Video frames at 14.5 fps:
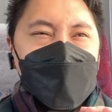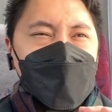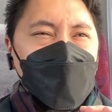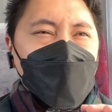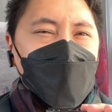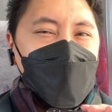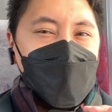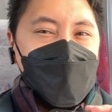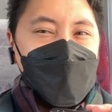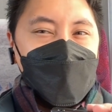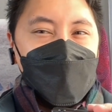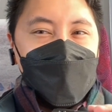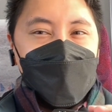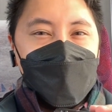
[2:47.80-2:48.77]
work
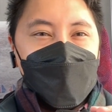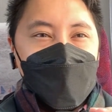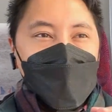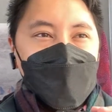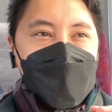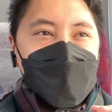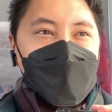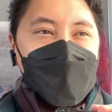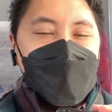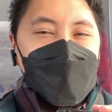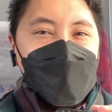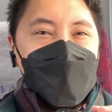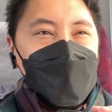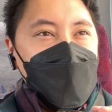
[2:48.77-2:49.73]

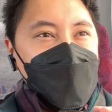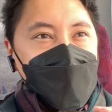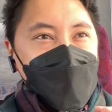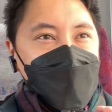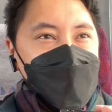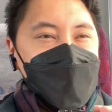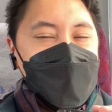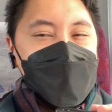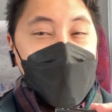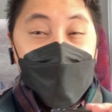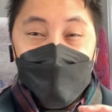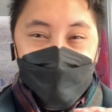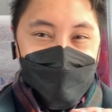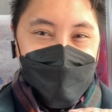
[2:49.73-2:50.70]
maybe
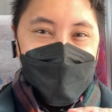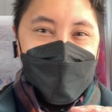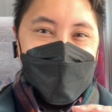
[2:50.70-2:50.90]
10% of the